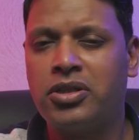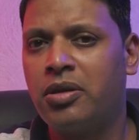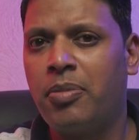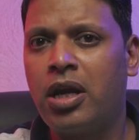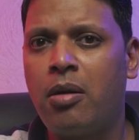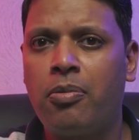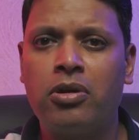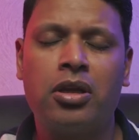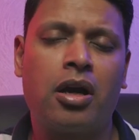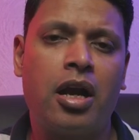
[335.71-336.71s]
depending
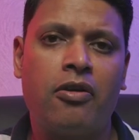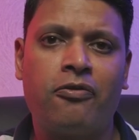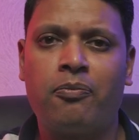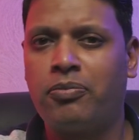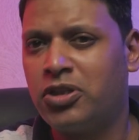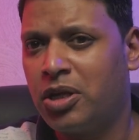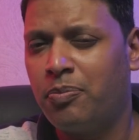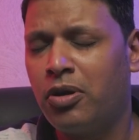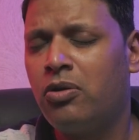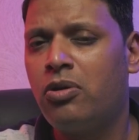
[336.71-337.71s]
upon the kind of
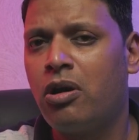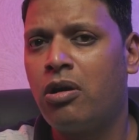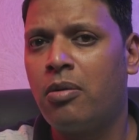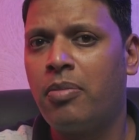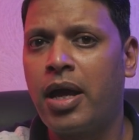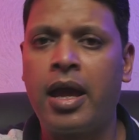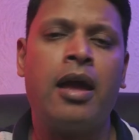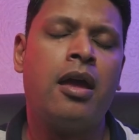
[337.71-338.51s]
CPU you're going to buy,